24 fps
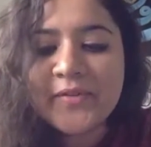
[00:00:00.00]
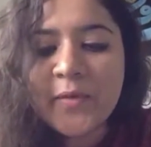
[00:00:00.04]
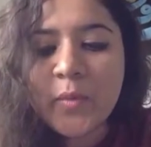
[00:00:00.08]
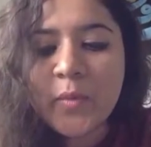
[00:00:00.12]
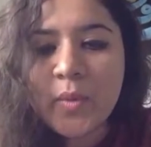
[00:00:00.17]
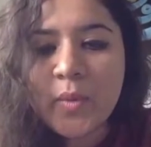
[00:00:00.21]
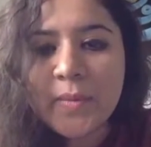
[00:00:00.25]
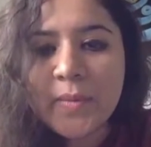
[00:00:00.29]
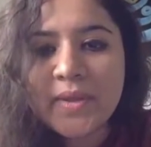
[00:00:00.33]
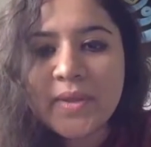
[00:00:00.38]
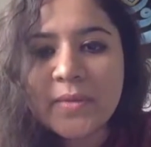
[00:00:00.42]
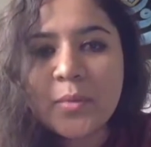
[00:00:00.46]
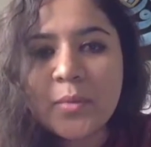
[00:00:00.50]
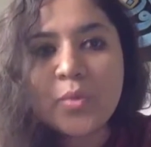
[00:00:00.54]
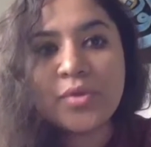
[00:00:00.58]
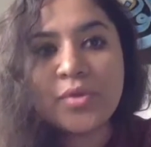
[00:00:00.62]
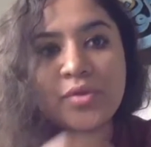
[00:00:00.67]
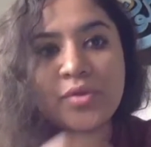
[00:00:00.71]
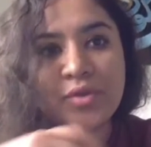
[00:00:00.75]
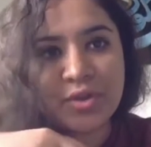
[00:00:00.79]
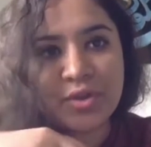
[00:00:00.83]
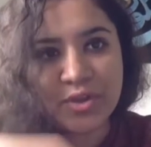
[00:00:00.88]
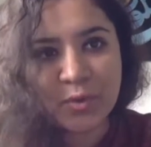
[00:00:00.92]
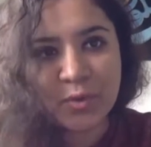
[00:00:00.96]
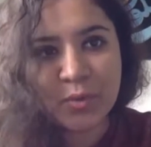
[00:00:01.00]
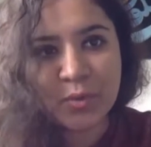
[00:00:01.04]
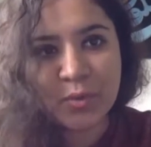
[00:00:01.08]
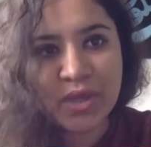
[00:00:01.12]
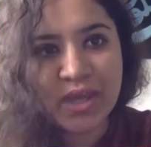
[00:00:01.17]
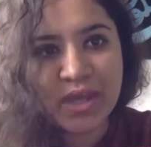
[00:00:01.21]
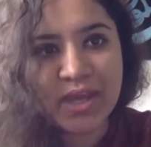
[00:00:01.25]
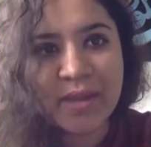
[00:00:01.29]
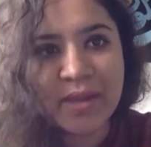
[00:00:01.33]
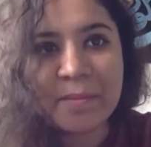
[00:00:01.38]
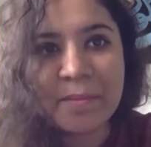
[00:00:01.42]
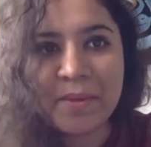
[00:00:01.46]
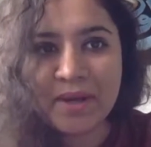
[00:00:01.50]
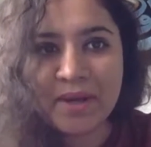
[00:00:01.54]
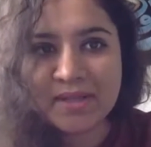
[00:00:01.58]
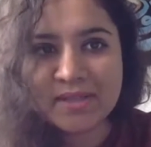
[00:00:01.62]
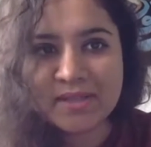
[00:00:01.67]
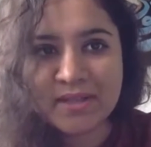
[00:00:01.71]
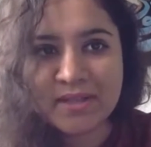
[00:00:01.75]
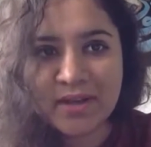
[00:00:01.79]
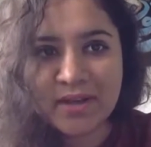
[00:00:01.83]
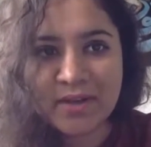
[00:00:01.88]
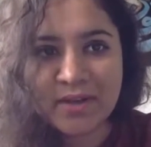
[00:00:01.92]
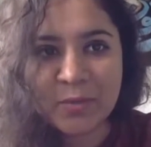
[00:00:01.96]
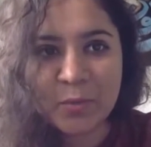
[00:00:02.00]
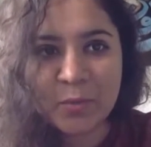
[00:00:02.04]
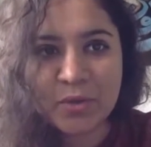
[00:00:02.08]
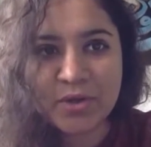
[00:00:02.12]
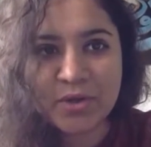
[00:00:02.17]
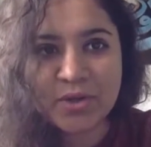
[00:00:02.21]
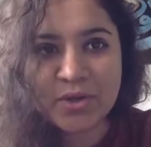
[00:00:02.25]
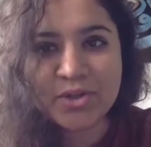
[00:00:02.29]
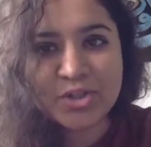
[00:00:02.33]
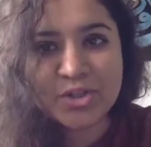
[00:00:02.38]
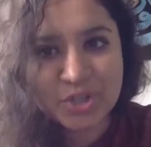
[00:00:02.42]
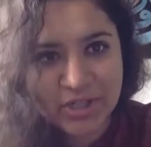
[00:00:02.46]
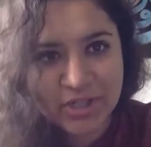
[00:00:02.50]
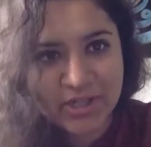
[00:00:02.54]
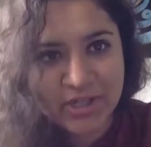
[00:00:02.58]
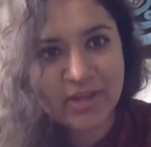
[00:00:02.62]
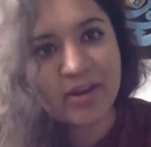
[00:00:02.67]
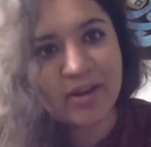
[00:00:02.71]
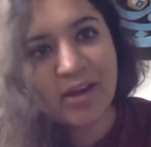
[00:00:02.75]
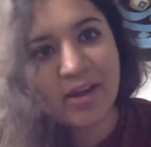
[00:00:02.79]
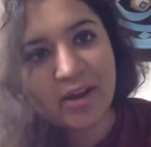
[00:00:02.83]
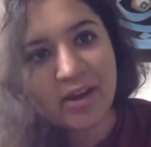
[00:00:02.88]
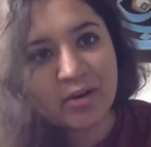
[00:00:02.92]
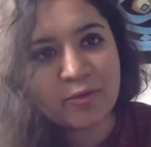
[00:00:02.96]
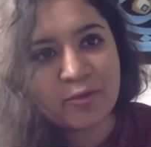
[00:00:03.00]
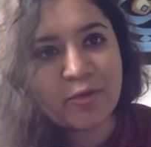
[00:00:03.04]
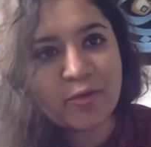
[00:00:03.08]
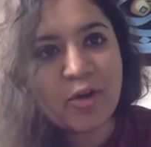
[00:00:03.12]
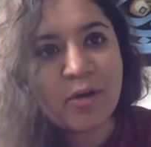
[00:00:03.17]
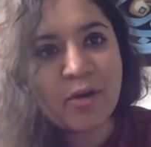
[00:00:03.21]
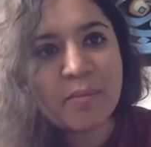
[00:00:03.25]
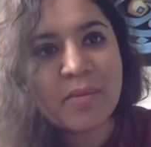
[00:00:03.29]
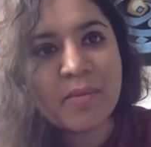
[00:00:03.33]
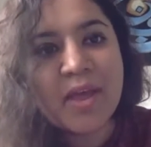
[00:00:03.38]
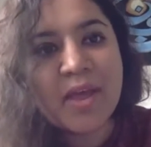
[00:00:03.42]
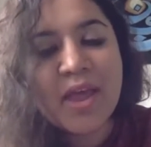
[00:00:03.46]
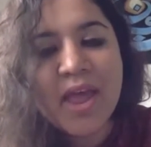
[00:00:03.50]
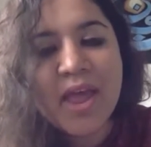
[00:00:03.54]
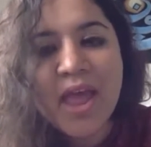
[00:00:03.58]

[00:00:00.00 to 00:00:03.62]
for women both in the UK and Pakistan, where she and I are from.